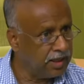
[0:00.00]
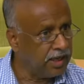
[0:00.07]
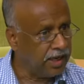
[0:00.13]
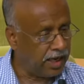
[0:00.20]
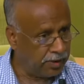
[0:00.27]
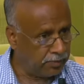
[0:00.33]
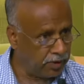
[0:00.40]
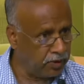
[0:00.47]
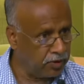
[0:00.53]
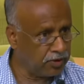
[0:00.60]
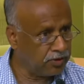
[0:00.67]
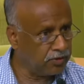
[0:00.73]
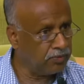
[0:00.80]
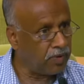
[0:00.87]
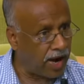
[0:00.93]

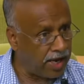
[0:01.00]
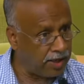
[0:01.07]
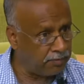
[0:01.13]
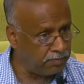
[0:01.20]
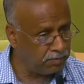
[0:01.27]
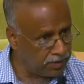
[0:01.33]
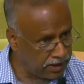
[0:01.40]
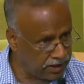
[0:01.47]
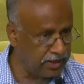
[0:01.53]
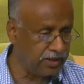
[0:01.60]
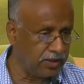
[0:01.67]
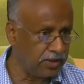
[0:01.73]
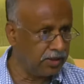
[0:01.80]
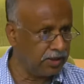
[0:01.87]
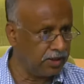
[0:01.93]
about 5
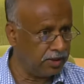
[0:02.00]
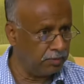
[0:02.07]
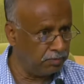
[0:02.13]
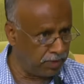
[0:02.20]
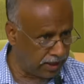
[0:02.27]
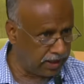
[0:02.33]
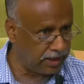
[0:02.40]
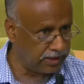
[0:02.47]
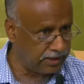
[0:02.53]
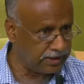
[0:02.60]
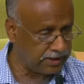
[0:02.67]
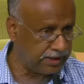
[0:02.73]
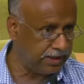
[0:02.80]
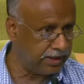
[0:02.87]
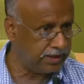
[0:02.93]
million
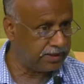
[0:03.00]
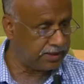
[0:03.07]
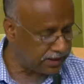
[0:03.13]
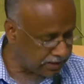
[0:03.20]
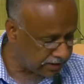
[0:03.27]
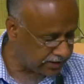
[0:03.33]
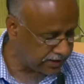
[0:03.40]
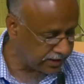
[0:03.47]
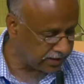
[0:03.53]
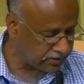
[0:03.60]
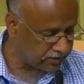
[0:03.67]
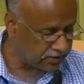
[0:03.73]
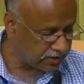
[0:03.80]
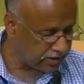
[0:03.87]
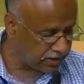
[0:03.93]
Bangladeshi
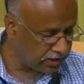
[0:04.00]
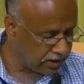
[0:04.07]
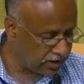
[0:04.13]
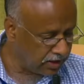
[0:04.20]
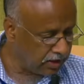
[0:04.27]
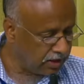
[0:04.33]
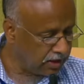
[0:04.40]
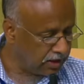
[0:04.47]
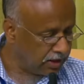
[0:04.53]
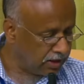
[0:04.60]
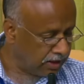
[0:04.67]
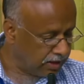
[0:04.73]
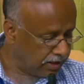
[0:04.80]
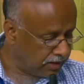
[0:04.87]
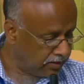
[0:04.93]
citizens,
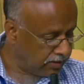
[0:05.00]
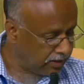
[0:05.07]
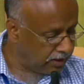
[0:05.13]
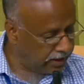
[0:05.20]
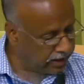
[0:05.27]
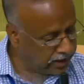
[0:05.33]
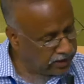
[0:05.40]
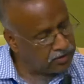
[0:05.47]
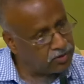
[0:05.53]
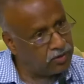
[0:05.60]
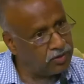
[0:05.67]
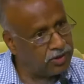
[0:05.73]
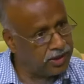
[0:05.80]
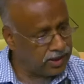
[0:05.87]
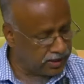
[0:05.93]

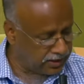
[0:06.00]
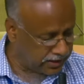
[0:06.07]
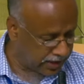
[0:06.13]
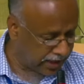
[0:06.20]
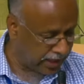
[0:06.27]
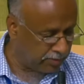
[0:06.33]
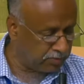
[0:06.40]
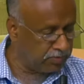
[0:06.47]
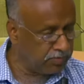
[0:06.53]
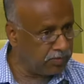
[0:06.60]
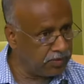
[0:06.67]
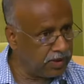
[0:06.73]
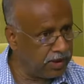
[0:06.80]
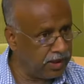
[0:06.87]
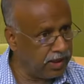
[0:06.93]
including them,
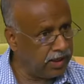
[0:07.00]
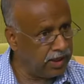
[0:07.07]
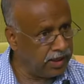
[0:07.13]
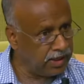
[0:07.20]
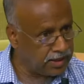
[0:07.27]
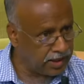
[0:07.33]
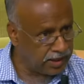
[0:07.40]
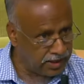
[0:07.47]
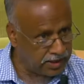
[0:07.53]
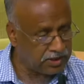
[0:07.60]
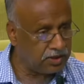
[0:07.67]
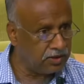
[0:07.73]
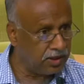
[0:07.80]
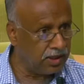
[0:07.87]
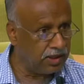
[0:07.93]

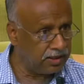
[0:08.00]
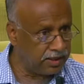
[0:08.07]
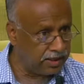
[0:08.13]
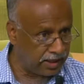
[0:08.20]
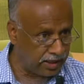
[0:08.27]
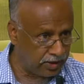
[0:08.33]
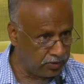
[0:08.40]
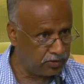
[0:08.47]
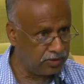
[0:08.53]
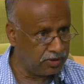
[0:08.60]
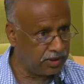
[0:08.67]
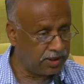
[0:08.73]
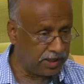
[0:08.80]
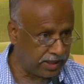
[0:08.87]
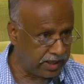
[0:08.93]
international
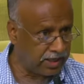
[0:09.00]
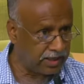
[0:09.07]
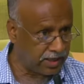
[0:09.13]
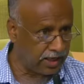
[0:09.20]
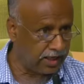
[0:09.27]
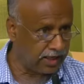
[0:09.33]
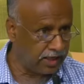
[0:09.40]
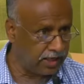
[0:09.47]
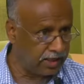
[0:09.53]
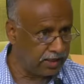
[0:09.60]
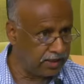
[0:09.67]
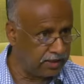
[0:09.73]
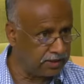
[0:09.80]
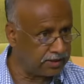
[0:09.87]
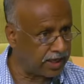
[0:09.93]
renowned cricketer
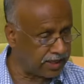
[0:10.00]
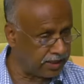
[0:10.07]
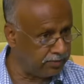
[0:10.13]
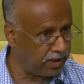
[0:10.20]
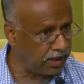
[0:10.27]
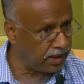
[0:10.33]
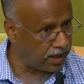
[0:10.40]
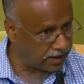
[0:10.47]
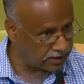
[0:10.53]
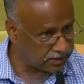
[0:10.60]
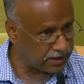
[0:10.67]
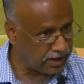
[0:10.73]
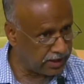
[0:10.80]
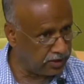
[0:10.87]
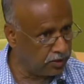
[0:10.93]
Shakib Al
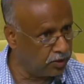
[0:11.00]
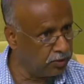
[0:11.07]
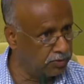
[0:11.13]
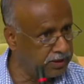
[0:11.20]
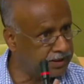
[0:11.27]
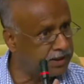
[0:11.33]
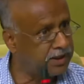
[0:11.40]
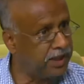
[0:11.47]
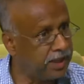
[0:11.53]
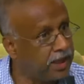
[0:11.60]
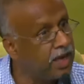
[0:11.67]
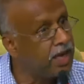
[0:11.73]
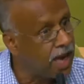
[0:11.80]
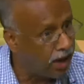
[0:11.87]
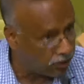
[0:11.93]
Hassan, who is visiting
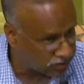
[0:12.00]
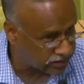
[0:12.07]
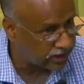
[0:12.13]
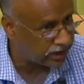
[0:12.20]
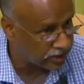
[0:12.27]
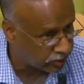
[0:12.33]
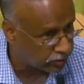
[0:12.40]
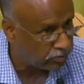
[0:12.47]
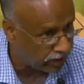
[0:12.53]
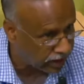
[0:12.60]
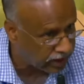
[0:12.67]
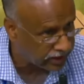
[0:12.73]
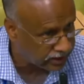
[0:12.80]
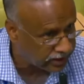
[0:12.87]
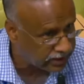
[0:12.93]
outside of
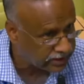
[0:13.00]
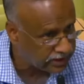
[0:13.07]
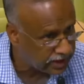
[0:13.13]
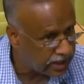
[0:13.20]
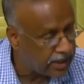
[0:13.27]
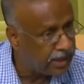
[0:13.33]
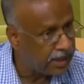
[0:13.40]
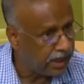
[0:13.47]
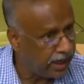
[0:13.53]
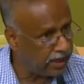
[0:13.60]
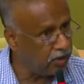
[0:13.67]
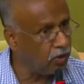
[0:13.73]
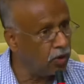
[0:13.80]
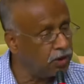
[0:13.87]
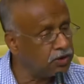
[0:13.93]
Bangladesh,
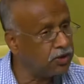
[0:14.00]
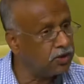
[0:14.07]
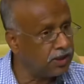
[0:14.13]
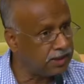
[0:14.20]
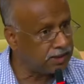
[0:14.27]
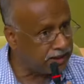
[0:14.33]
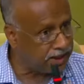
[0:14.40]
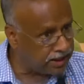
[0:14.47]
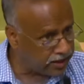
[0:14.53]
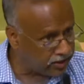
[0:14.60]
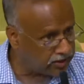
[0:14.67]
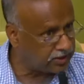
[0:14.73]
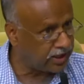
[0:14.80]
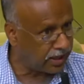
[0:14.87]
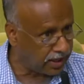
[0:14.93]
and also the
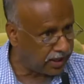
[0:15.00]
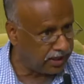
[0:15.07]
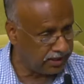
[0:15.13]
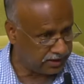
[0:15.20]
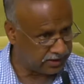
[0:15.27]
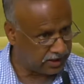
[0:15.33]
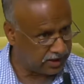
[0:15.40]
senior journalist.